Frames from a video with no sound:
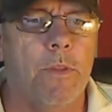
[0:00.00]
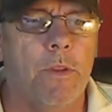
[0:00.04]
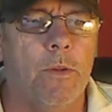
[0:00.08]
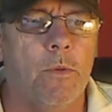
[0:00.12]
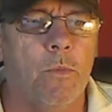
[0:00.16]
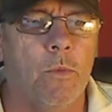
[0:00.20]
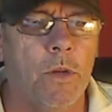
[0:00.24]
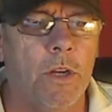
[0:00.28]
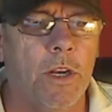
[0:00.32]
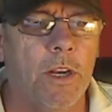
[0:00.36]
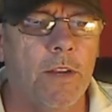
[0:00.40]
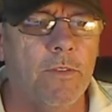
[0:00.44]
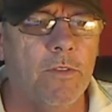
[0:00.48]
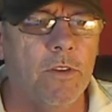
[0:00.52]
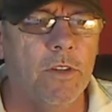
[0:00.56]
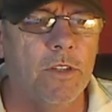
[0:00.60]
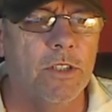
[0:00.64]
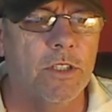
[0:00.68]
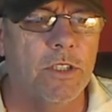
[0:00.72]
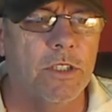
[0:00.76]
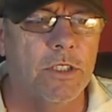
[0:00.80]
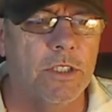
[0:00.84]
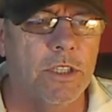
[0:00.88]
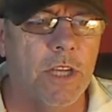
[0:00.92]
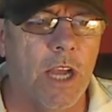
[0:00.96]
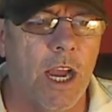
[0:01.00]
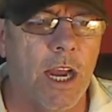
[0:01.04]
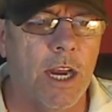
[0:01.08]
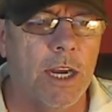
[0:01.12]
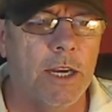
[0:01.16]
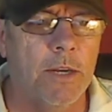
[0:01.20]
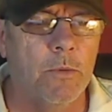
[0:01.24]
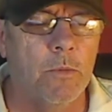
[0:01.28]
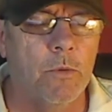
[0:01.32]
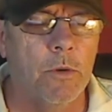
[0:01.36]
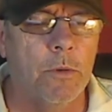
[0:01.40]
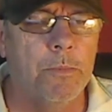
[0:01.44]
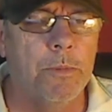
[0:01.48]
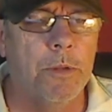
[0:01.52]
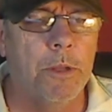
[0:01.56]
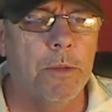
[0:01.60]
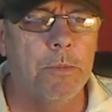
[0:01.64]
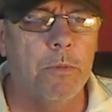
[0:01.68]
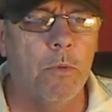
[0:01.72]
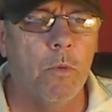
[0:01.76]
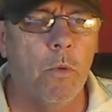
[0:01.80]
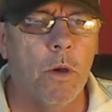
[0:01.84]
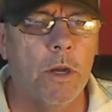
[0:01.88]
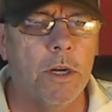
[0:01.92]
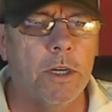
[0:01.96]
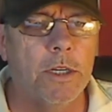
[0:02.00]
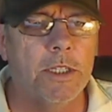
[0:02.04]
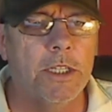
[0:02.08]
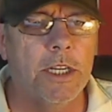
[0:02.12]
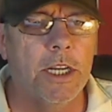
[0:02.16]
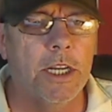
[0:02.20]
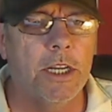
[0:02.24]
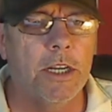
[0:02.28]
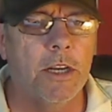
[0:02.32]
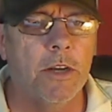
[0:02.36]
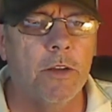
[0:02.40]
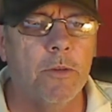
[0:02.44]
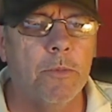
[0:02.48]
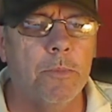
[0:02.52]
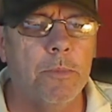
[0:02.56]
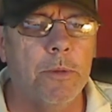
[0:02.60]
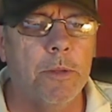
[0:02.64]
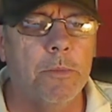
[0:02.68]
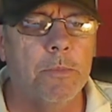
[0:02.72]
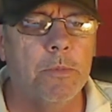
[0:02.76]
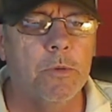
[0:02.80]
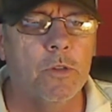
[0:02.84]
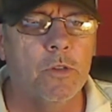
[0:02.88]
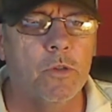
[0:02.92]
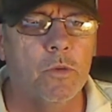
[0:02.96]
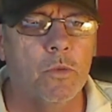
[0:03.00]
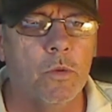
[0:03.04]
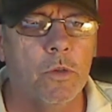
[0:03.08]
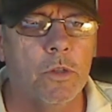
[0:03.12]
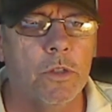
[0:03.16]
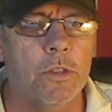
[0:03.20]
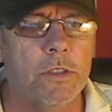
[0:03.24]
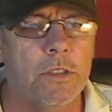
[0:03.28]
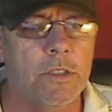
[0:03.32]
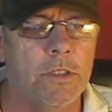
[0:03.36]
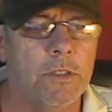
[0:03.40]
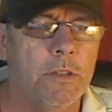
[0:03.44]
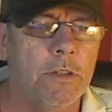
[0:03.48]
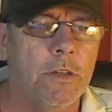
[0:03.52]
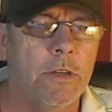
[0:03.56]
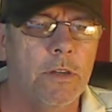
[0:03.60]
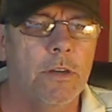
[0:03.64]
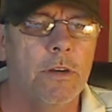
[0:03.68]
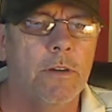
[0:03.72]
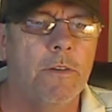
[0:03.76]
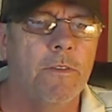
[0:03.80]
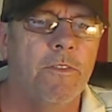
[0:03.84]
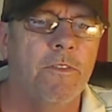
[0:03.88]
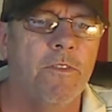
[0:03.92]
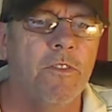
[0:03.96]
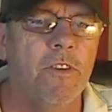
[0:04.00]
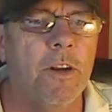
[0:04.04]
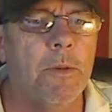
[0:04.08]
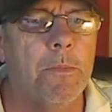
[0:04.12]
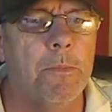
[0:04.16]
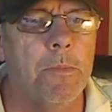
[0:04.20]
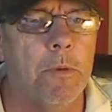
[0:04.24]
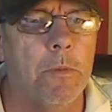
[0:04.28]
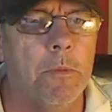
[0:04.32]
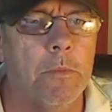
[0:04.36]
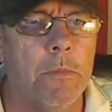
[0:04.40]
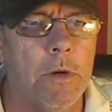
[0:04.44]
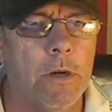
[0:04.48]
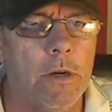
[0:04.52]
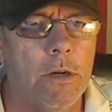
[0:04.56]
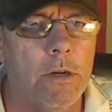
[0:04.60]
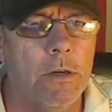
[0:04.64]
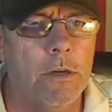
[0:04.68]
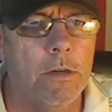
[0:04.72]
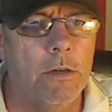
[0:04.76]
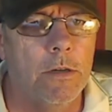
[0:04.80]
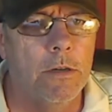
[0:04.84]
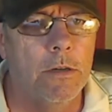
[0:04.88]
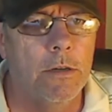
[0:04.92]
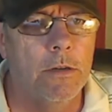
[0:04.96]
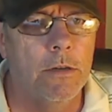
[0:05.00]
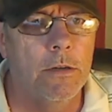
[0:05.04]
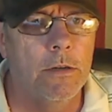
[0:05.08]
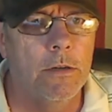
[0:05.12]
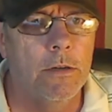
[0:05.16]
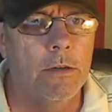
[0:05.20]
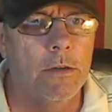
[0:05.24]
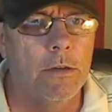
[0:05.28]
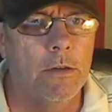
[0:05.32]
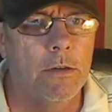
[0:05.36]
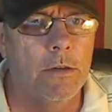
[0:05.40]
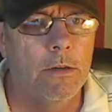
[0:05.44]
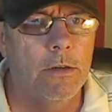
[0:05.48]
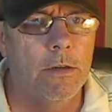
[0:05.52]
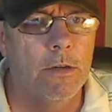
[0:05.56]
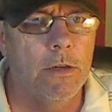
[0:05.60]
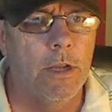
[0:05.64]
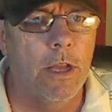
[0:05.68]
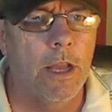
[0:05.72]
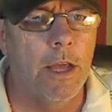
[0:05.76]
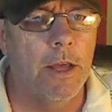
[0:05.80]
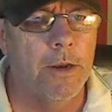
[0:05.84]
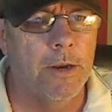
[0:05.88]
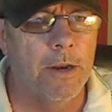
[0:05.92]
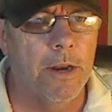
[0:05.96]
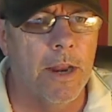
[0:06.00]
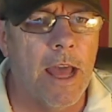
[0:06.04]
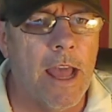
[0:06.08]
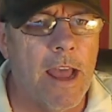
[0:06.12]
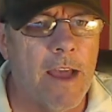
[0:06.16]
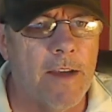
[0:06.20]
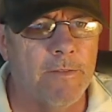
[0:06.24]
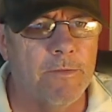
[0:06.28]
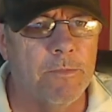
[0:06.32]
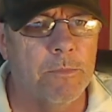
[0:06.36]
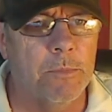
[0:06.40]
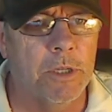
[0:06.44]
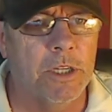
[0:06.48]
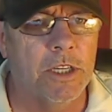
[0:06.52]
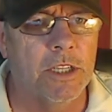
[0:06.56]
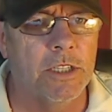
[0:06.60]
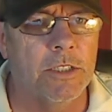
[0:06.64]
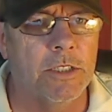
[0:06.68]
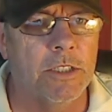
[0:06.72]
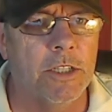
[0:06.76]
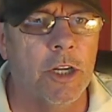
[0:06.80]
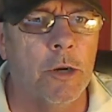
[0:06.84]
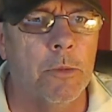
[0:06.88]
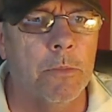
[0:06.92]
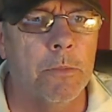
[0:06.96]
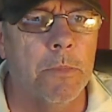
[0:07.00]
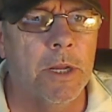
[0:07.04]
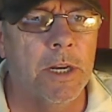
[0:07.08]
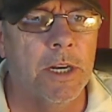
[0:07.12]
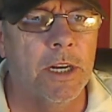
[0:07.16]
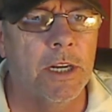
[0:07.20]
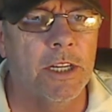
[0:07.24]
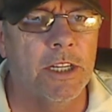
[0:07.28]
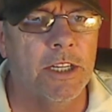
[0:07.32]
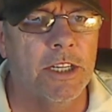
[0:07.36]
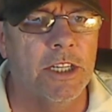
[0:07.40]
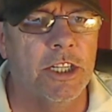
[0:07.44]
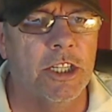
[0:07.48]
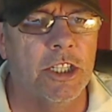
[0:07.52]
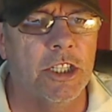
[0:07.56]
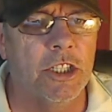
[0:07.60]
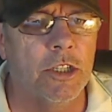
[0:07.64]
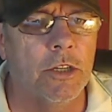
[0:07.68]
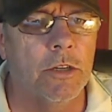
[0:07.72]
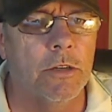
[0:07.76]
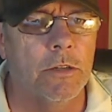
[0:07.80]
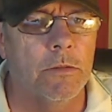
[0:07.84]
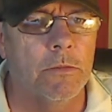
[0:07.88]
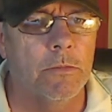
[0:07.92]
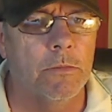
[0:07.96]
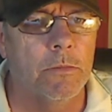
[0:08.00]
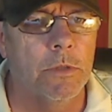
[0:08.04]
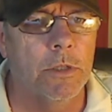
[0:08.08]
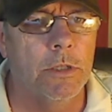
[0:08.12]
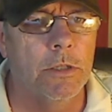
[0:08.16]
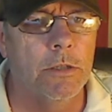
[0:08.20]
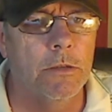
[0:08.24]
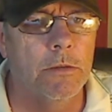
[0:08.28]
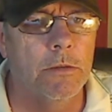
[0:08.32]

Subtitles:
we live in a society where people want to take other people's words and flip them and laugh because they're mentally disturbed.